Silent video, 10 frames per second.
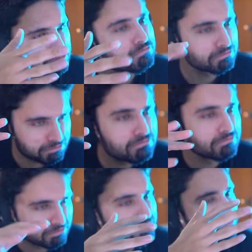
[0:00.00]
100 on
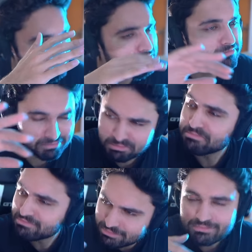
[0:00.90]
Xbox, 100 or so on
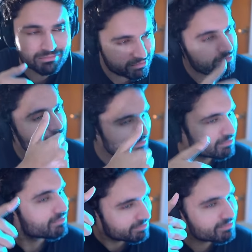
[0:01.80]
PlayStation.
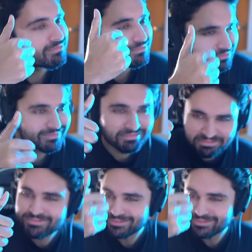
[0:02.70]
So a couple hundred people total